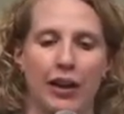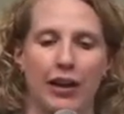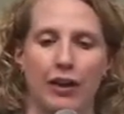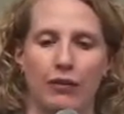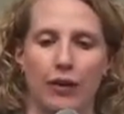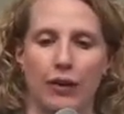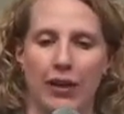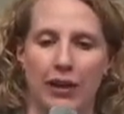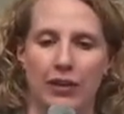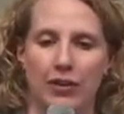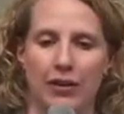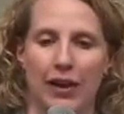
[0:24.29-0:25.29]
kind of going
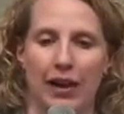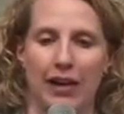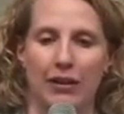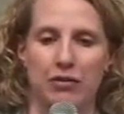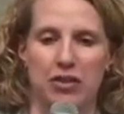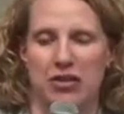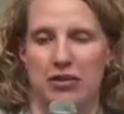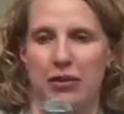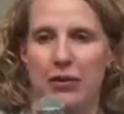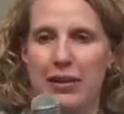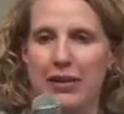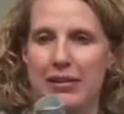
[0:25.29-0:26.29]
into it I
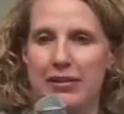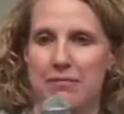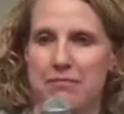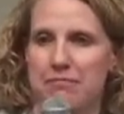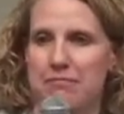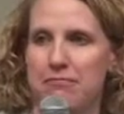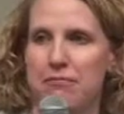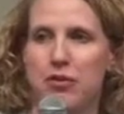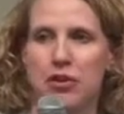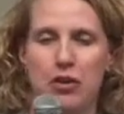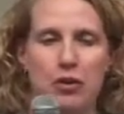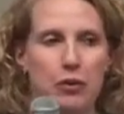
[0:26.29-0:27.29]
just always
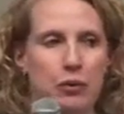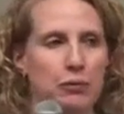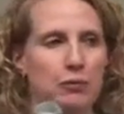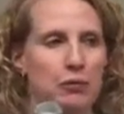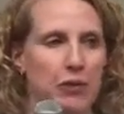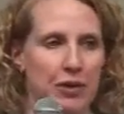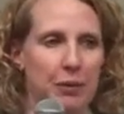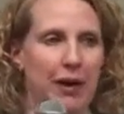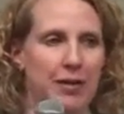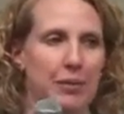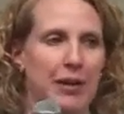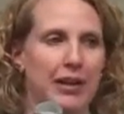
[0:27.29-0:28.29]
knew was a
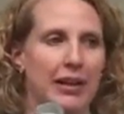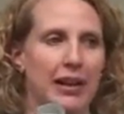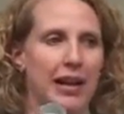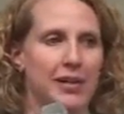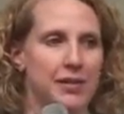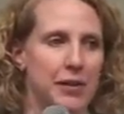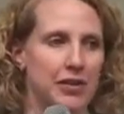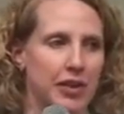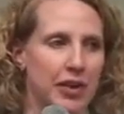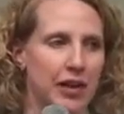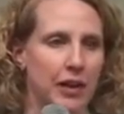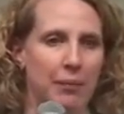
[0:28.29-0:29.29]
possibility,
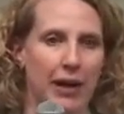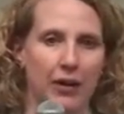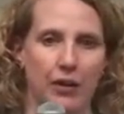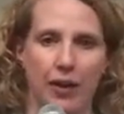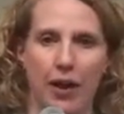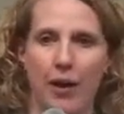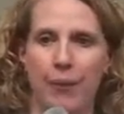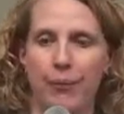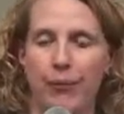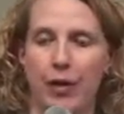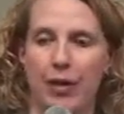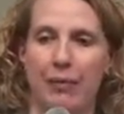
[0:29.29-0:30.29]
especially combined
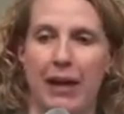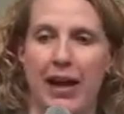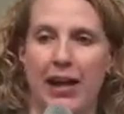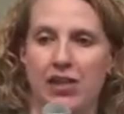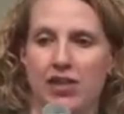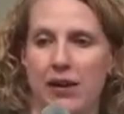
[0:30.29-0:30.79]
with my age.